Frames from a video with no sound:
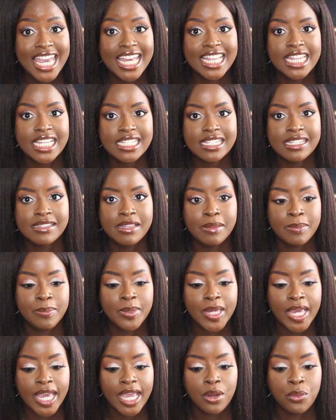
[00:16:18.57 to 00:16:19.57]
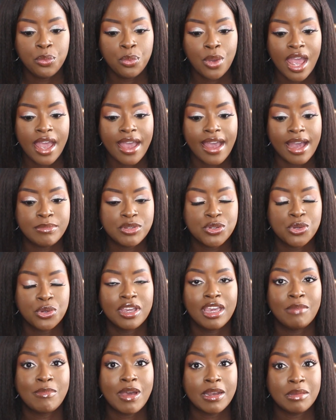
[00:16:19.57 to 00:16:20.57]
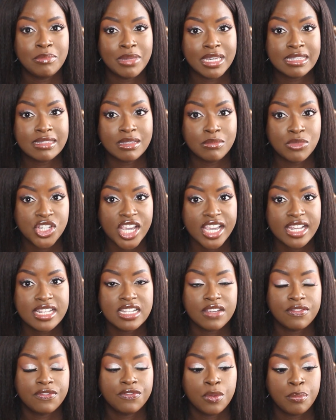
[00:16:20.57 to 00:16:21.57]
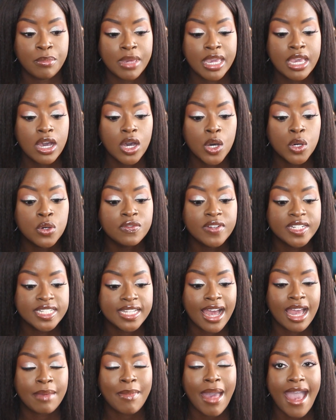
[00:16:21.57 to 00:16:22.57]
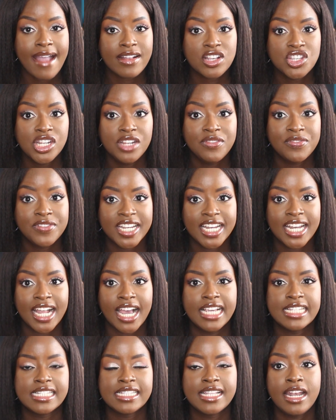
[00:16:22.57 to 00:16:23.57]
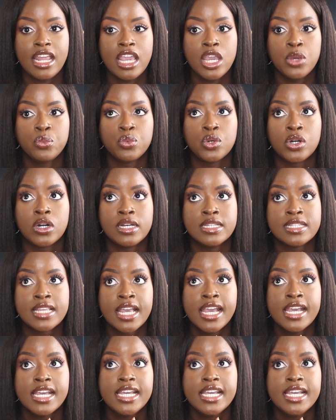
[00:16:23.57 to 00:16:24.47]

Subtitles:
and this is the bit where I'm talking about it being subjective, for me, over time, I actually realized that it was